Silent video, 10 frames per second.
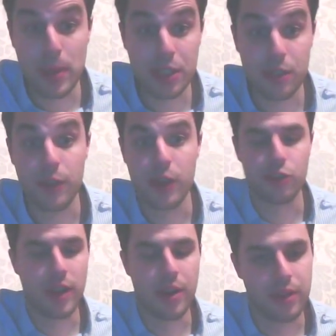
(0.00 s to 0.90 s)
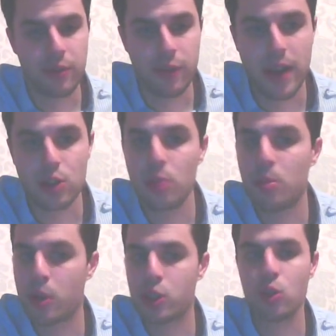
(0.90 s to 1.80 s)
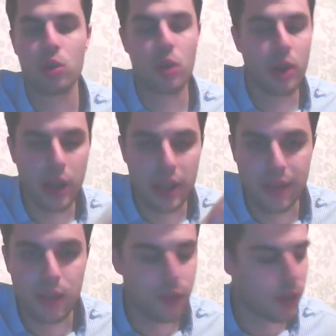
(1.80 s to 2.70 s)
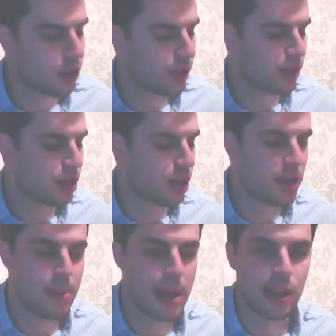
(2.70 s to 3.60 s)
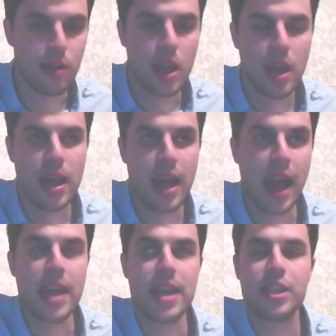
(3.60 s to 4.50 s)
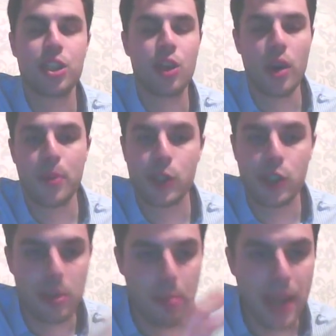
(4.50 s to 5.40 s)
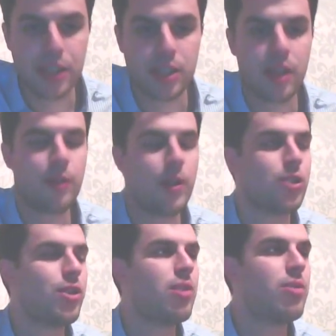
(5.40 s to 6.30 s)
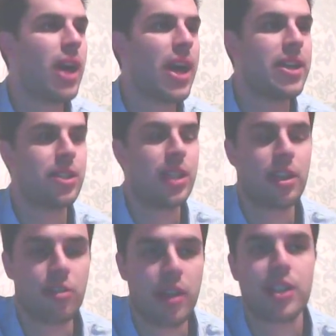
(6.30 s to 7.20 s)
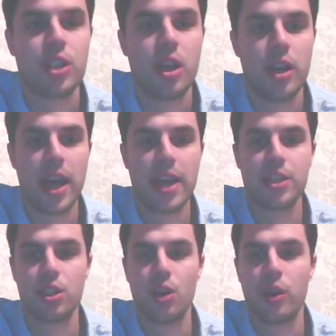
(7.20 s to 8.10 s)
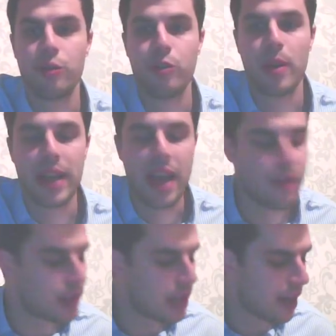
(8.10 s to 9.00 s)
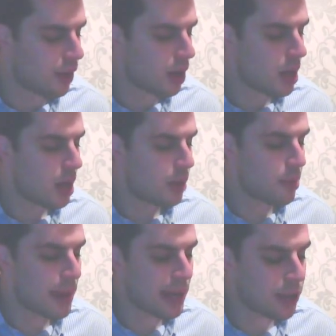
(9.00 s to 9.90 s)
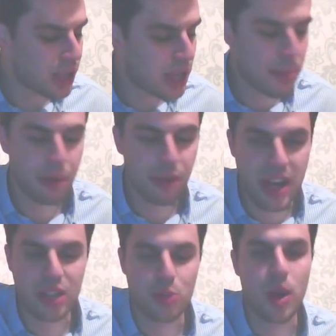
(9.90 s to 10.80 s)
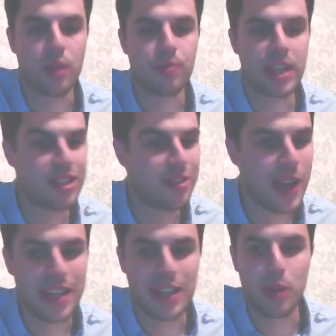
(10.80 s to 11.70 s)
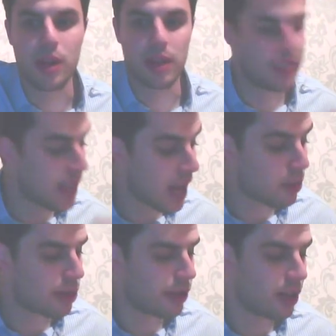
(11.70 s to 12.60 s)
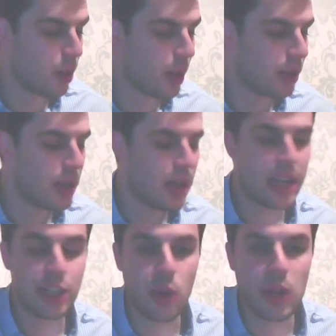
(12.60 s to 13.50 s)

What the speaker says: wins the first round. In fact, on my scorecard, I give the first round to Tony Bellew. Haye is the guy pushing the pace in that first round. Haye is the aggressor. Haye is the guy throwing the heavier lever. But Bellew's keeping reins well. He's evading well. He's countering well. He's